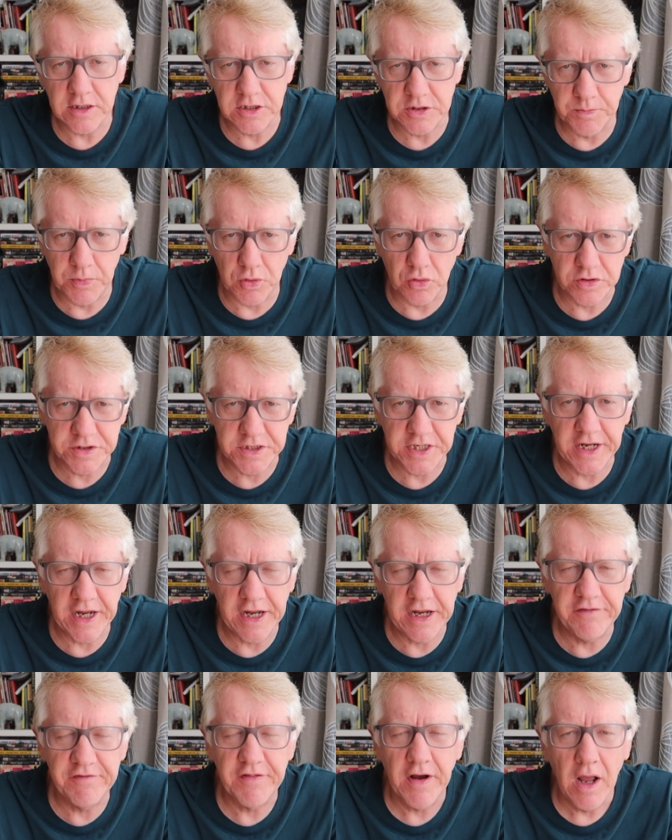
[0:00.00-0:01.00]

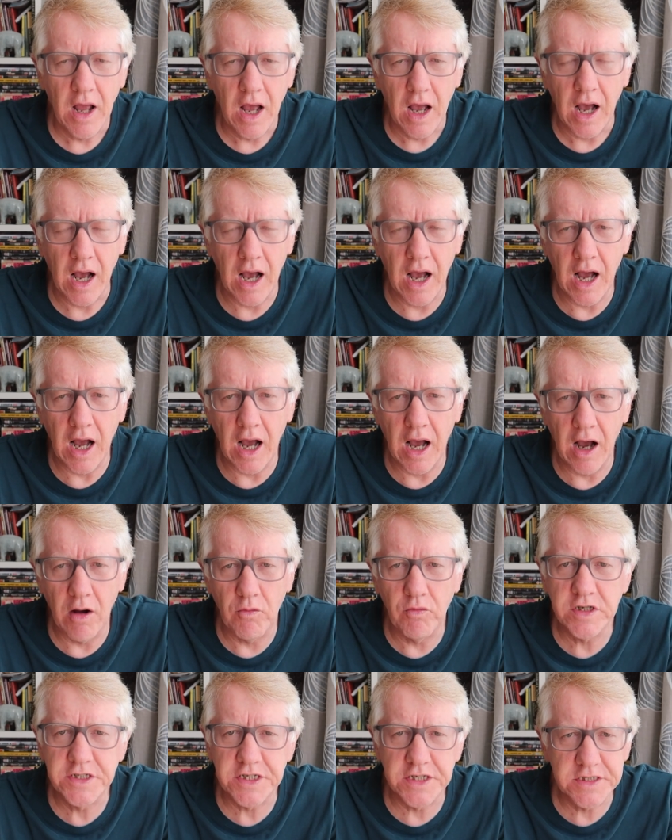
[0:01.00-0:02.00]
Sportive,
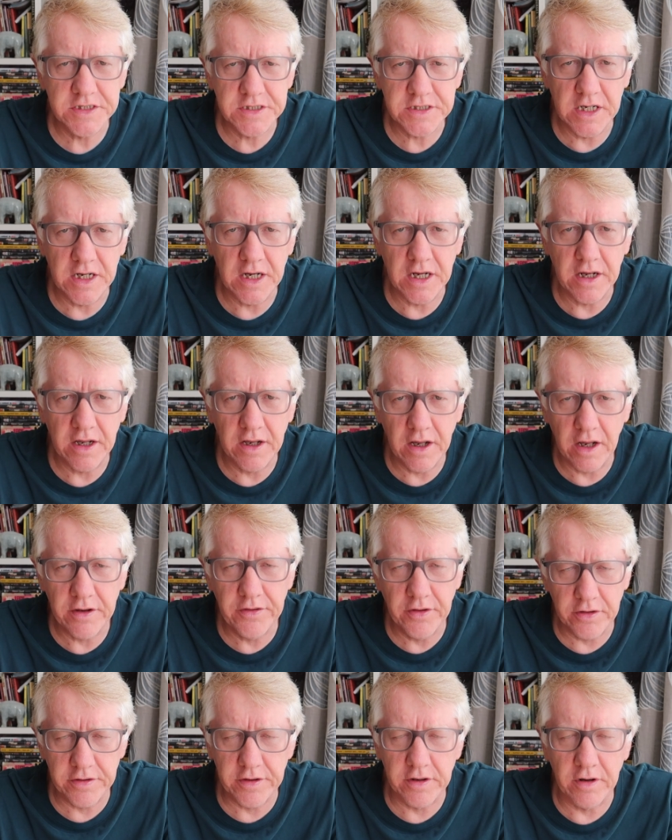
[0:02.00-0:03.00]
which is not
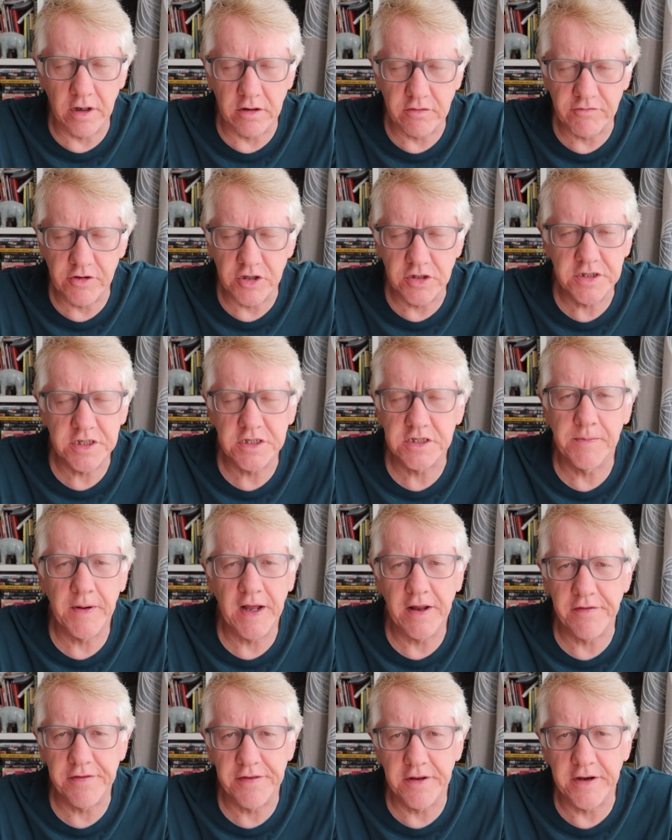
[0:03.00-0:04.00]
a long route, it's
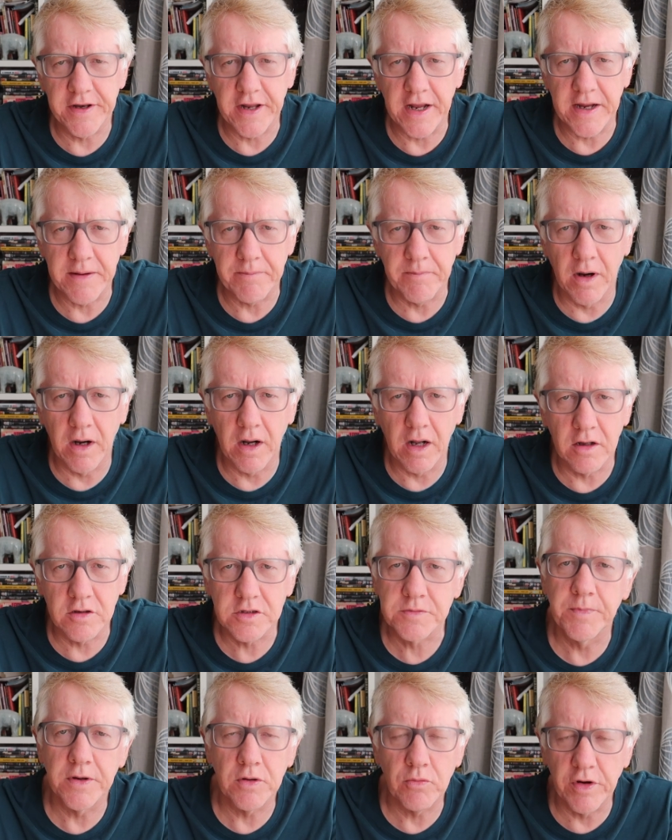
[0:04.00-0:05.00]
about 38
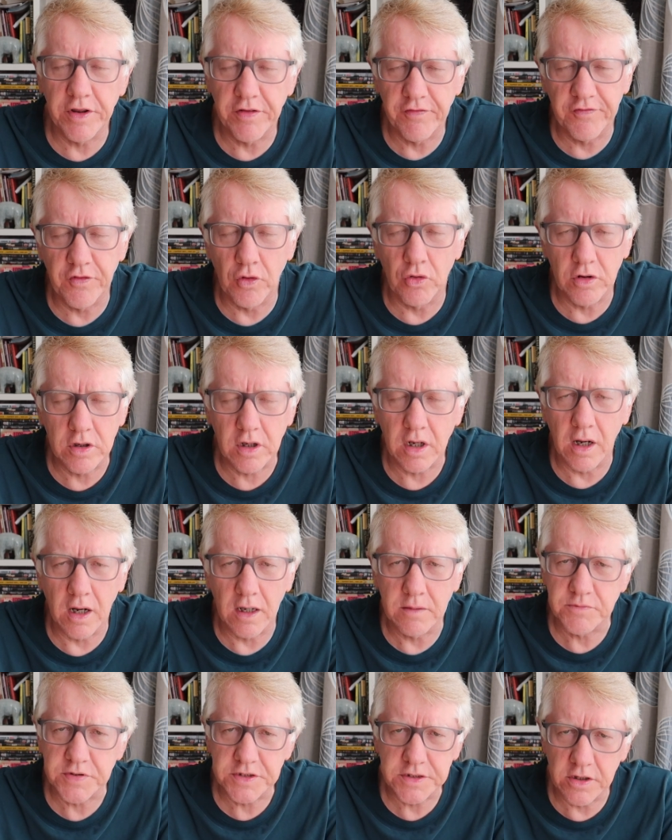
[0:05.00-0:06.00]
miles but with four
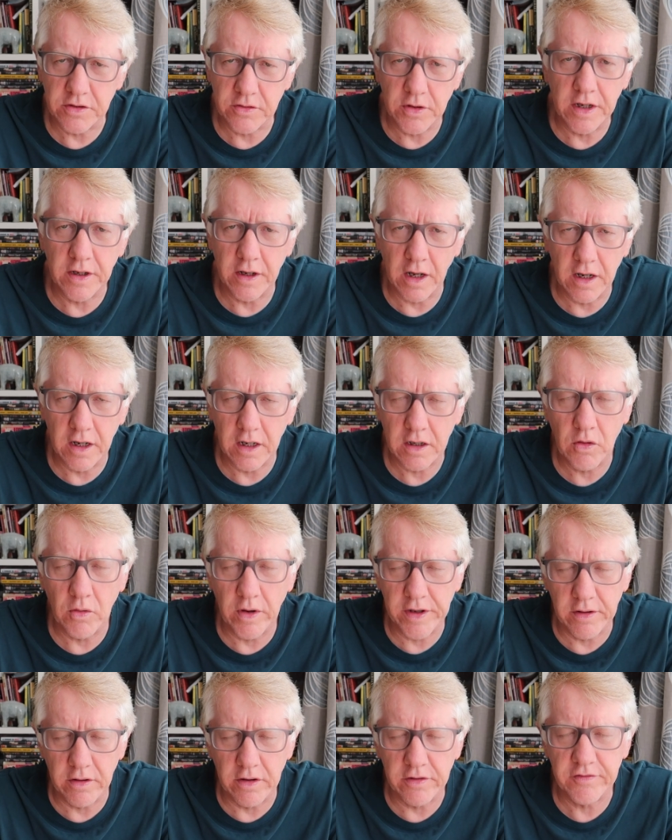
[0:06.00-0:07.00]
climbs, so
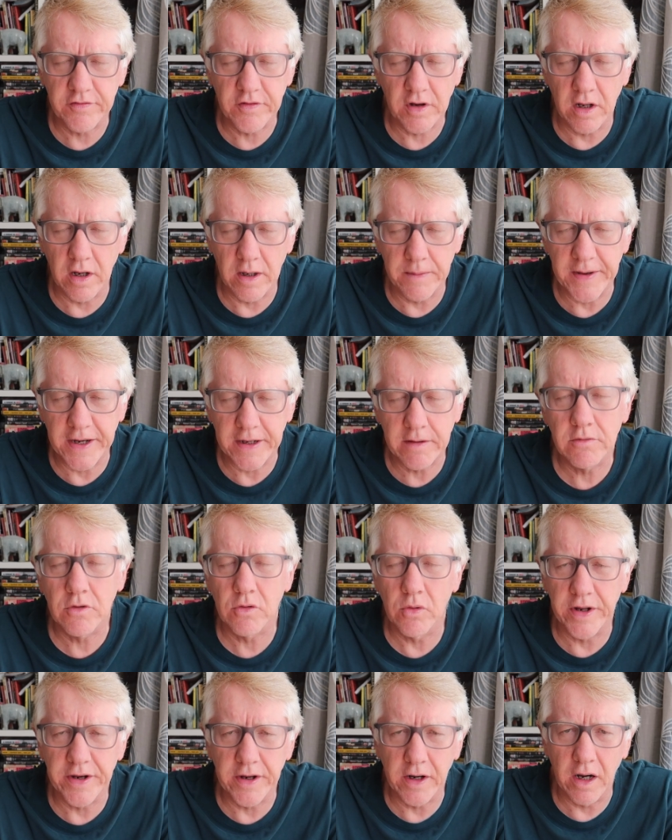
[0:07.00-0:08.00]
quite a lot of climbing,
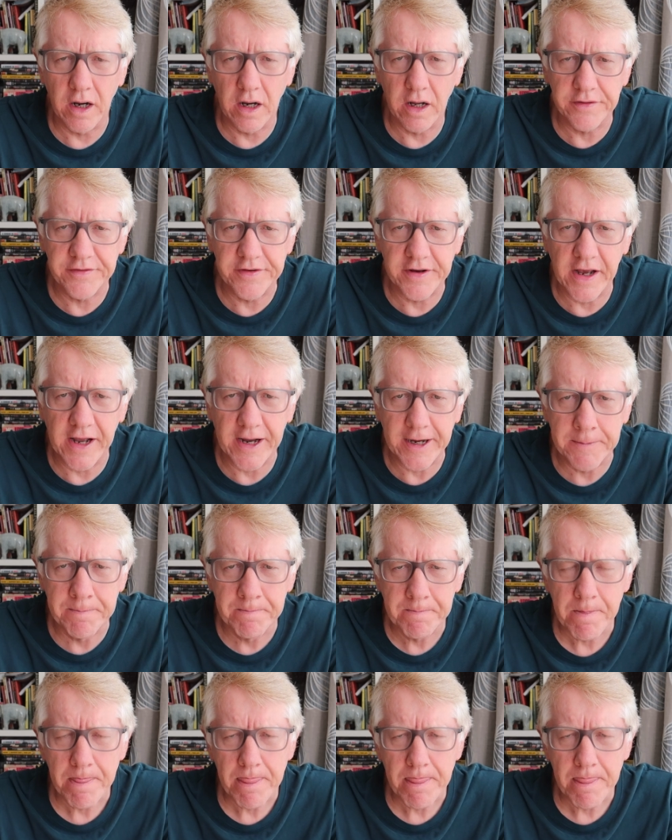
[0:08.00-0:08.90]
quite a hard day.